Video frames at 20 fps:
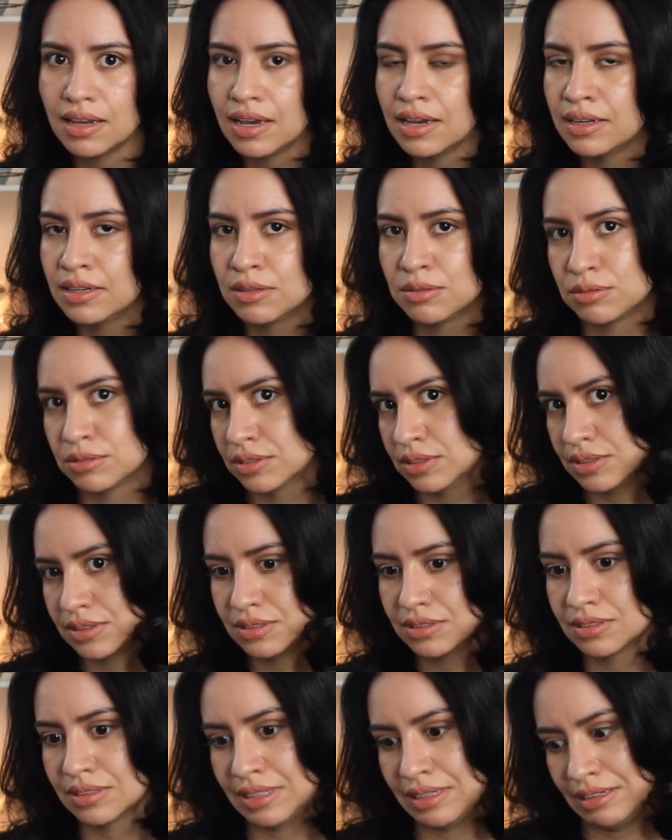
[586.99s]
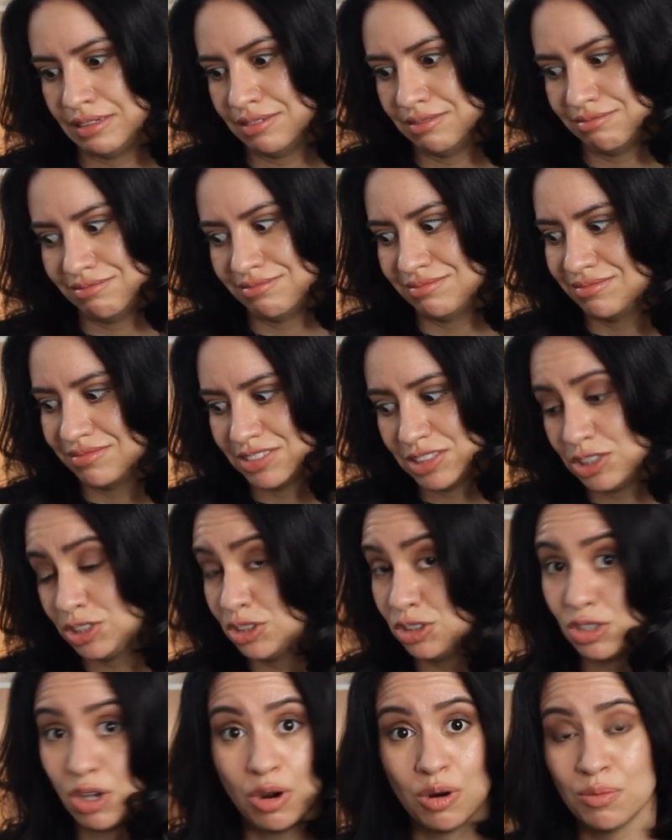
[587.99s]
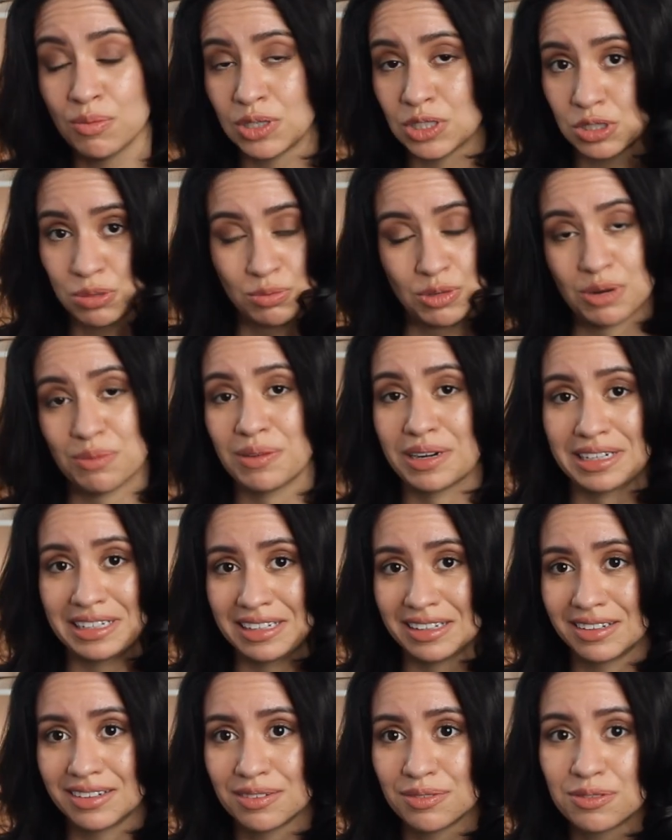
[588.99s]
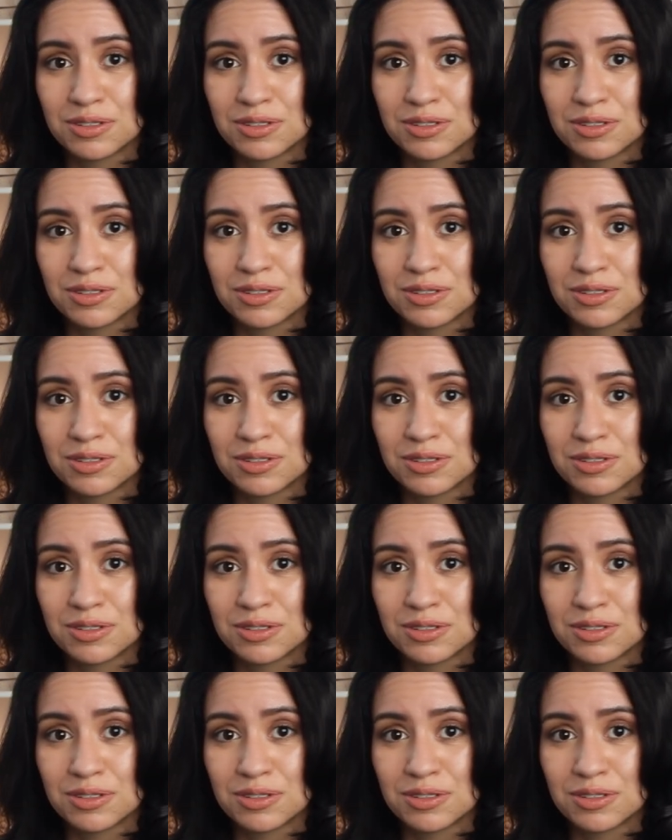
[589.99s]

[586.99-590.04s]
and it was like so much more money